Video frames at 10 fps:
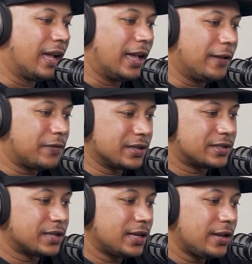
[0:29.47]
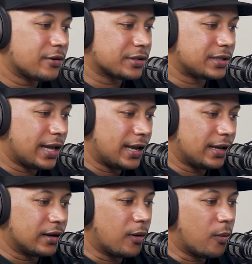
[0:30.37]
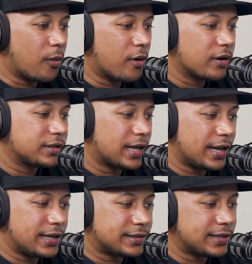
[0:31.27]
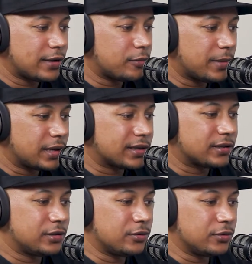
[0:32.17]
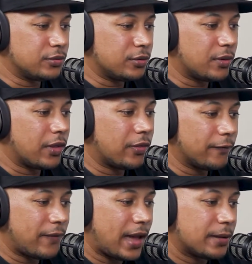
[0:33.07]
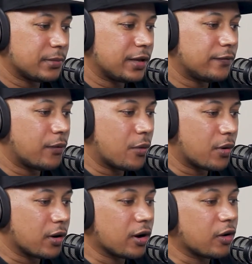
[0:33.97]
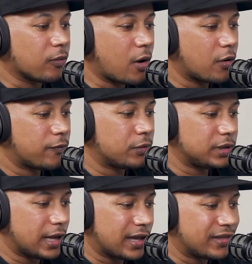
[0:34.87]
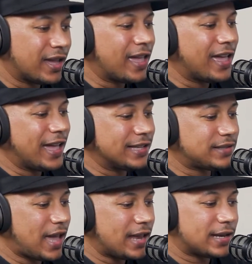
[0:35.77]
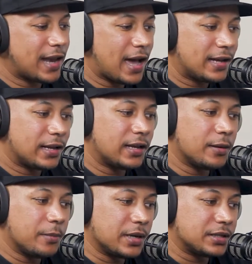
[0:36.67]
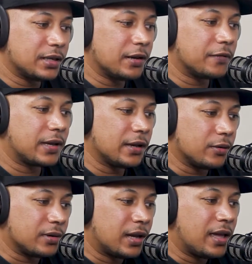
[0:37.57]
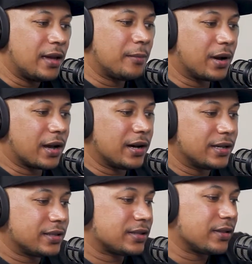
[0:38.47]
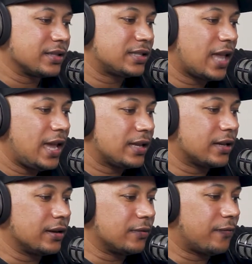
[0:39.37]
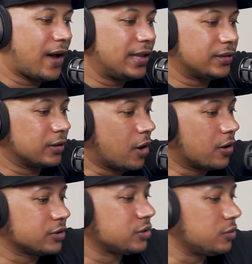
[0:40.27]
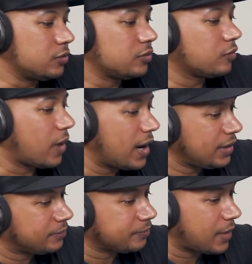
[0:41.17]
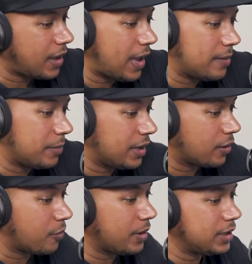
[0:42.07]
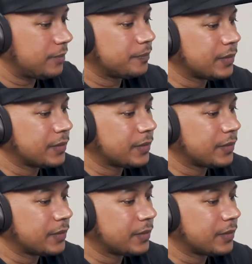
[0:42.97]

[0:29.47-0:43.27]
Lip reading: If the city or state awards a settlement to the family for wrongful death, is that not an admission of guilt? Because the state could fight the lawsuit, right, and be acquitted.